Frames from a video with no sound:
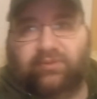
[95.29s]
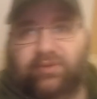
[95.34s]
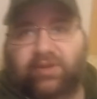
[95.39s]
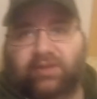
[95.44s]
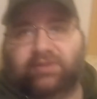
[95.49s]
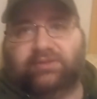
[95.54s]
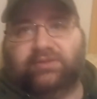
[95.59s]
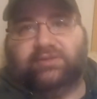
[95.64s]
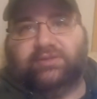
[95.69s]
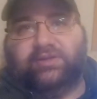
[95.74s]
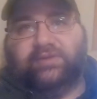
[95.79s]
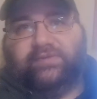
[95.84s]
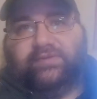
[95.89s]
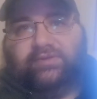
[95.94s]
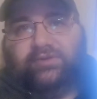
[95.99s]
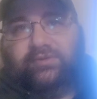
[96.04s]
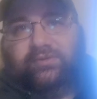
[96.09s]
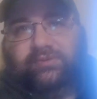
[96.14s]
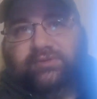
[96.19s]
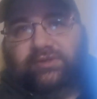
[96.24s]
thanks to Jennifer
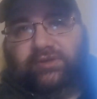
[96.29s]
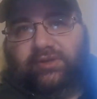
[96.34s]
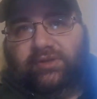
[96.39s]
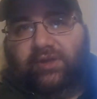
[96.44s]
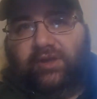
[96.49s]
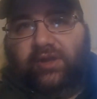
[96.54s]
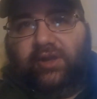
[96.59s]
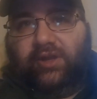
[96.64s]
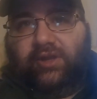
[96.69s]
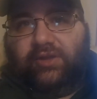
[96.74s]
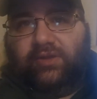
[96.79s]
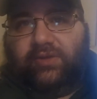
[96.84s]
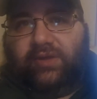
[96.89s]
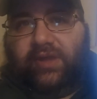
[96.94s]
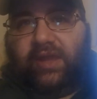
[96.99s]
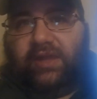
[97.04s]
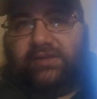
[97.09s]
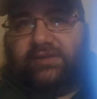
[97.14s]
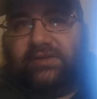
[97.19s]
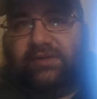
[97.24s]
Tochi, you
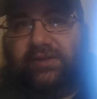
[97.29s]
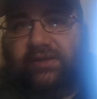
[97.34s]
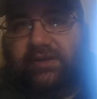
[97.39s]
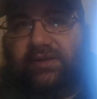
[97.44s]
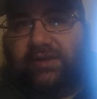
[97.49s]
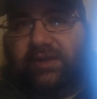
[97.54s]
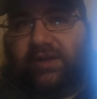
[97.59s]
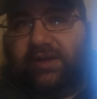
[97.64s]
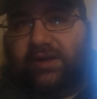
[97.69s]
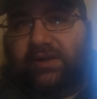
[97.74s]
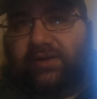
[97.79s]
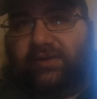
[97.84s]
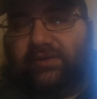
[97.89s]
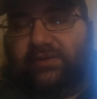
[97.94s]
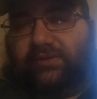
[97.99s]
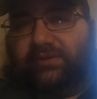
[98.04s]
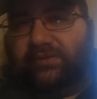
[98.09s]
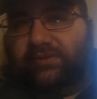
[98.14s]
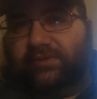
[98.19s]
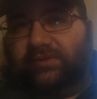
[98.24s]
can't see the glare,